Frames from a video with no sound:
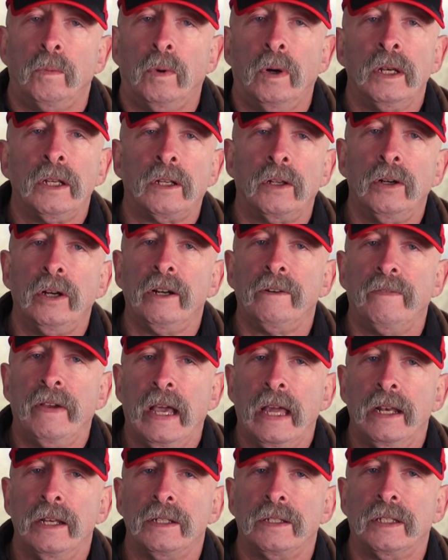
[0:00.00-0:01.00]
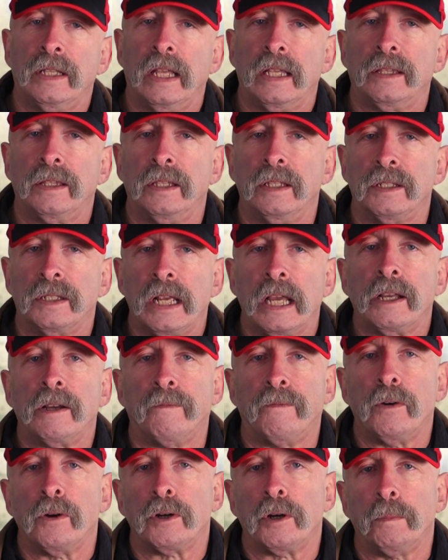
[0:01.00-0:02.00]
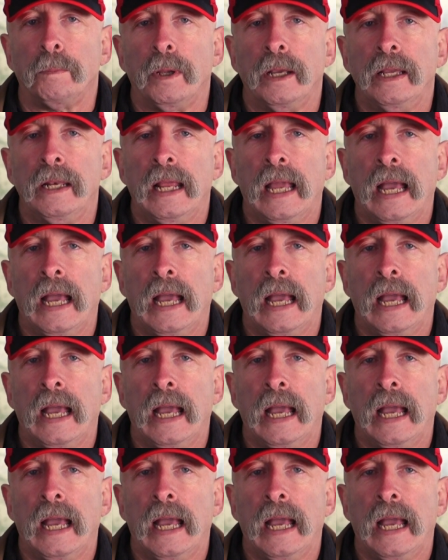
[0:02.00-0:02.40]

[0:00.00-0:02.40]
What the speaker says: One clear advantage that the second focal plane